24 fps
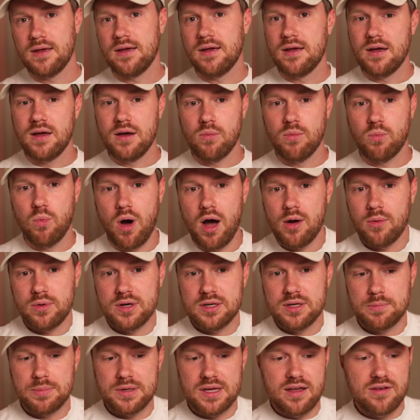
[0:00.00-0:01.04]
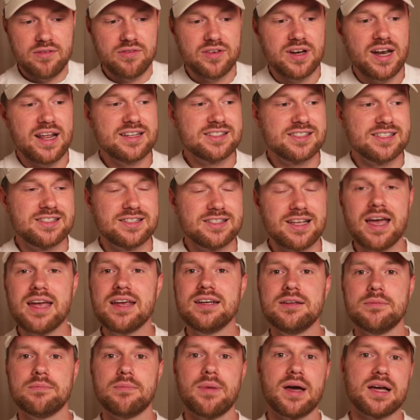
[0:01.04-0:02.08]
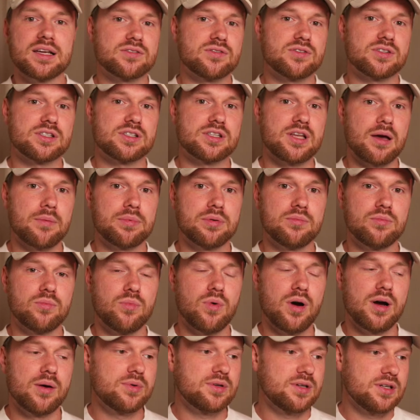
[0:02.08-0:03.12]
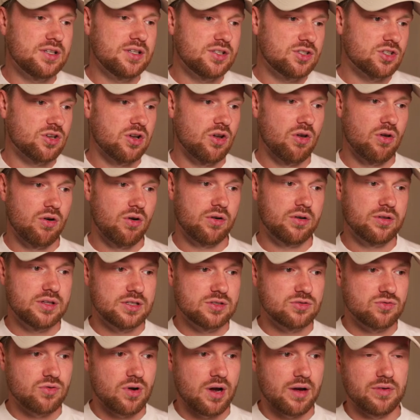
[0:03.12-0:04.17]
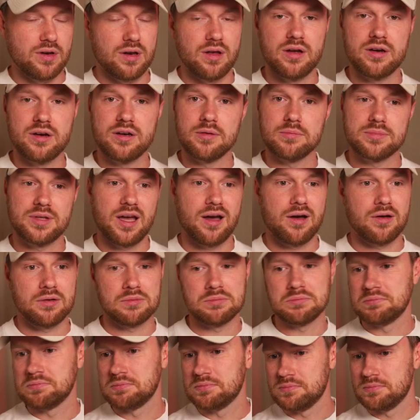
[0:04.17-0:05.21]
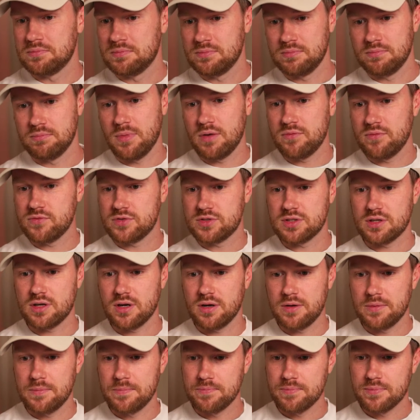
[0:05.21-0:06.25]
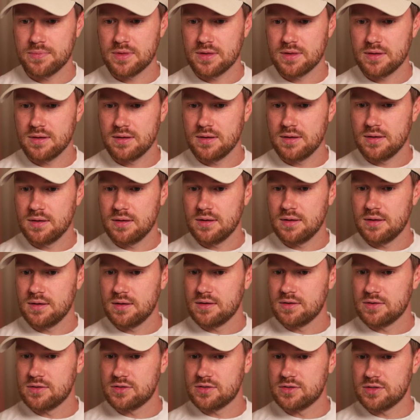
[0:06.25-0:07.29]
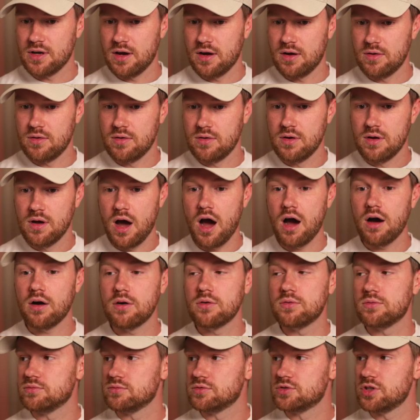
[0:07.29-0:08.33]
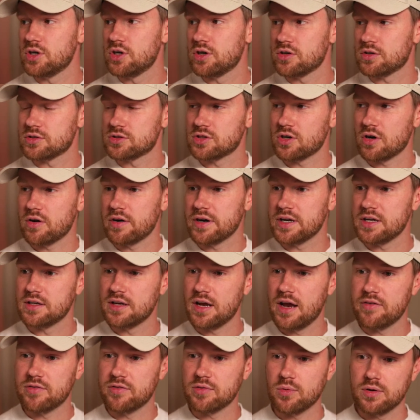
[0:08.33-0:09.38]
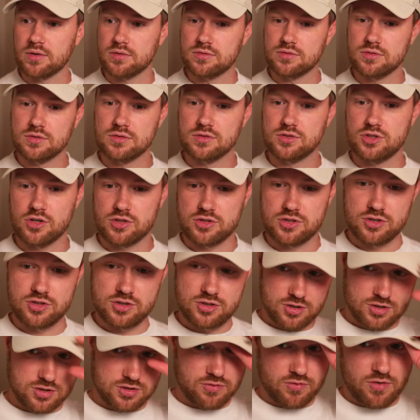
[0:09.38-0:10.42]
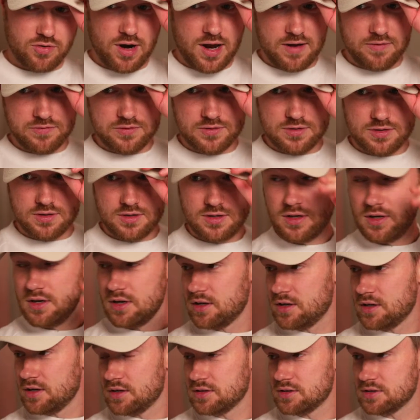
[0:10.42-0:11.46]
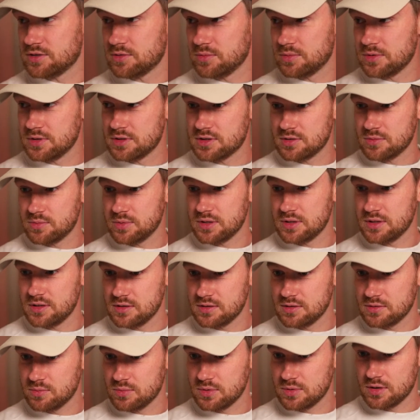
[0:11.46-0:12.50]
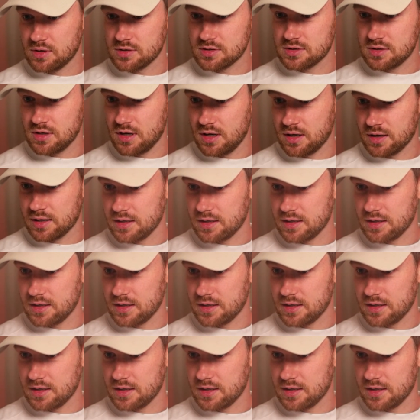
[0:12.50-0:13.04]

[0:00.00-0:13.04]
why would he be even entertaining Max Verstappen? Why wouldn't he just lock this driver lineup down months ago? So, sorry everyone, Josh has just arrived. We got to start again.